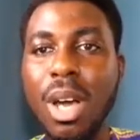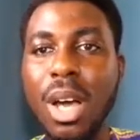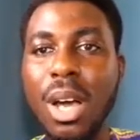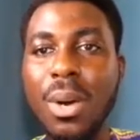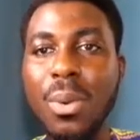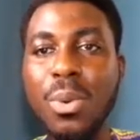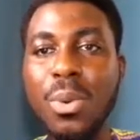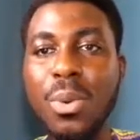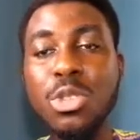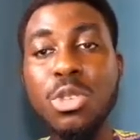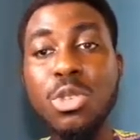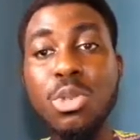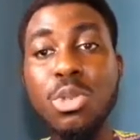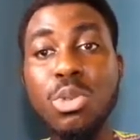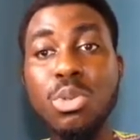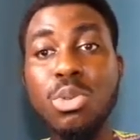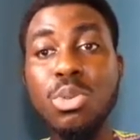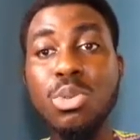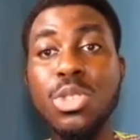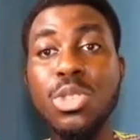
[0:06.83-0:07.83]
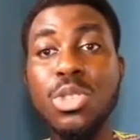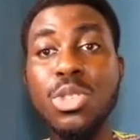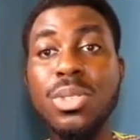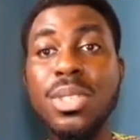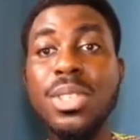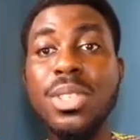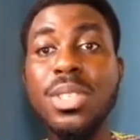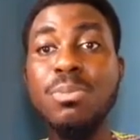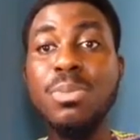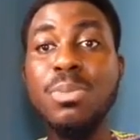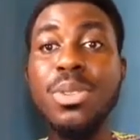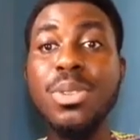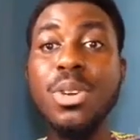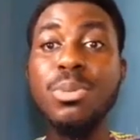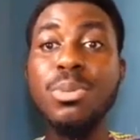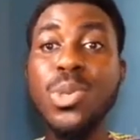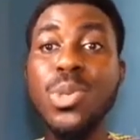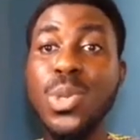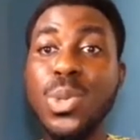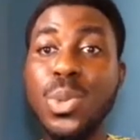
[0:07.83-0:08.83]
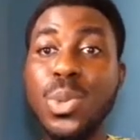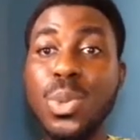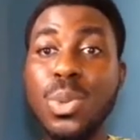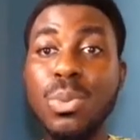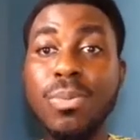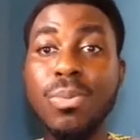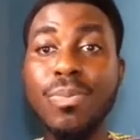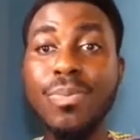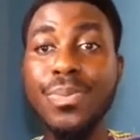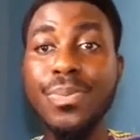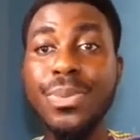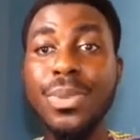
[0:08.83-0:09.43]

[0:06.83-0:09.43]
I want to use this medium to